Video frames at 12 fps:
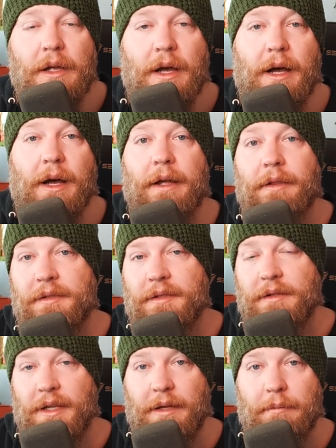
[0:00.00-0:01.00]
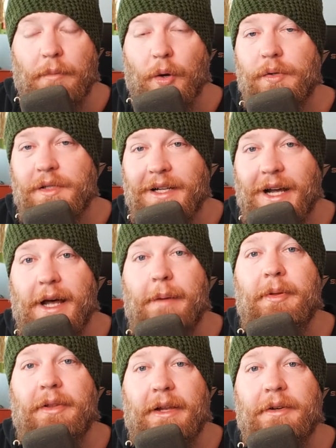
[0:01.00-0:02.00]
The most
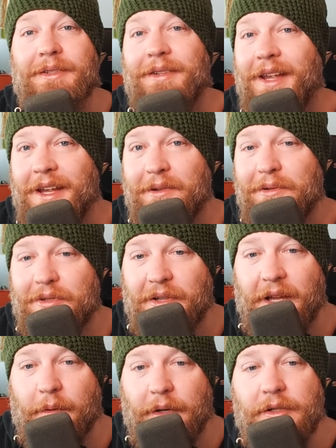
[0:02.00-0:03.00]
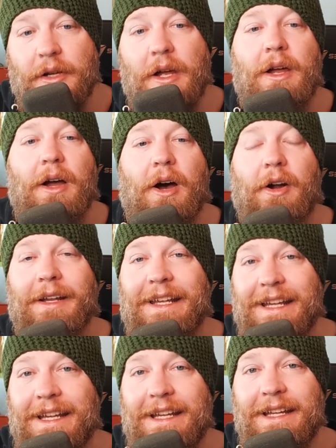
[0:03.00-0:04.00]
common letters in the English language are
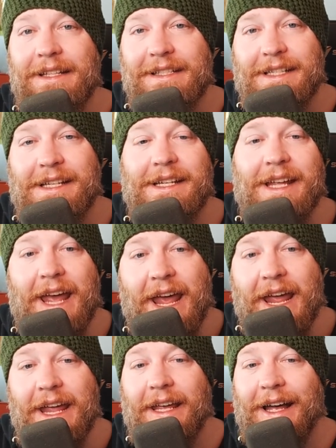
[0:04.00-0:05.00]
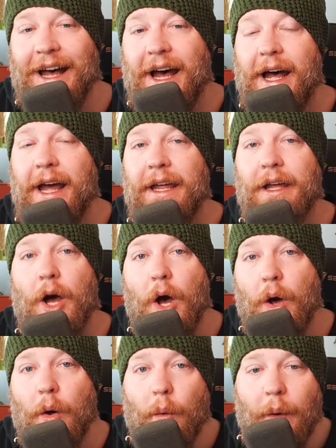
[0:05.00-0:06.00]
E, T, A, I,
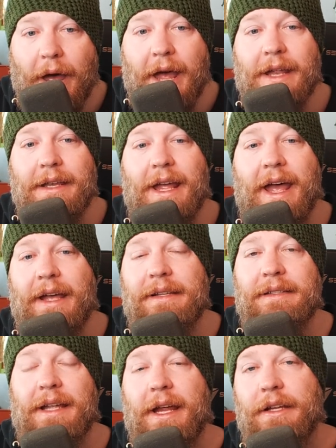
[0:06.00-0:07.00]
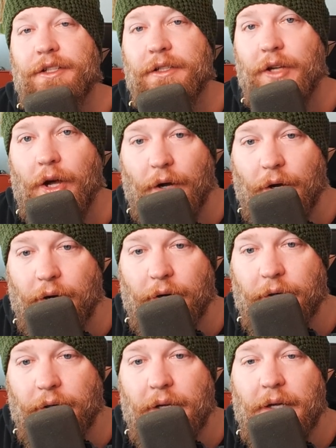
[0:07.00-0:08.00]
O, N, S, H, and R.